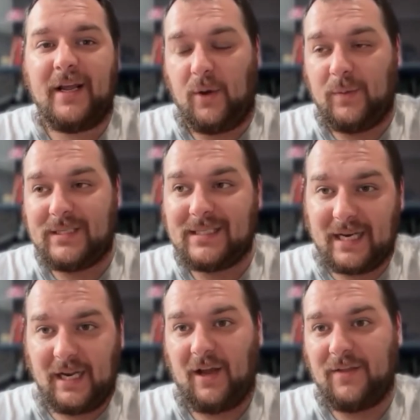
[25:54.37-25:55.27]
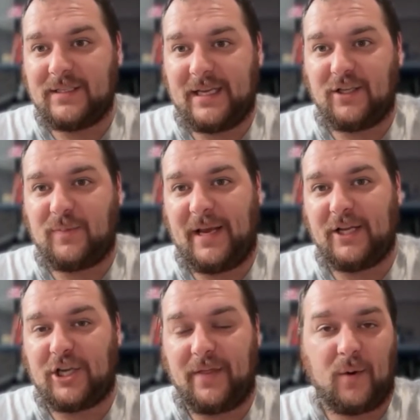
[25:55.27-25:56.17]
It was sitting on the sales
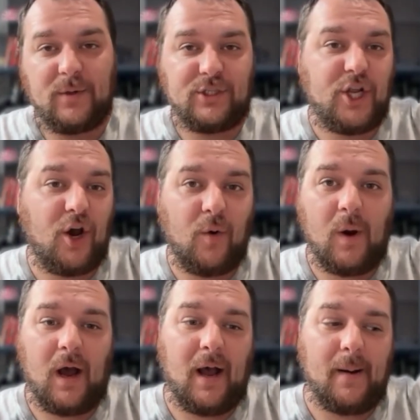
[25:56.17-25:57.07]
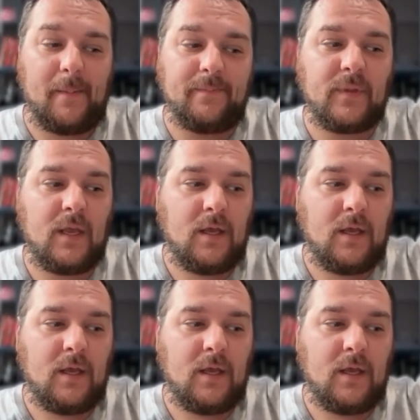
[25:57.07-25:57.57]
page, and there was no,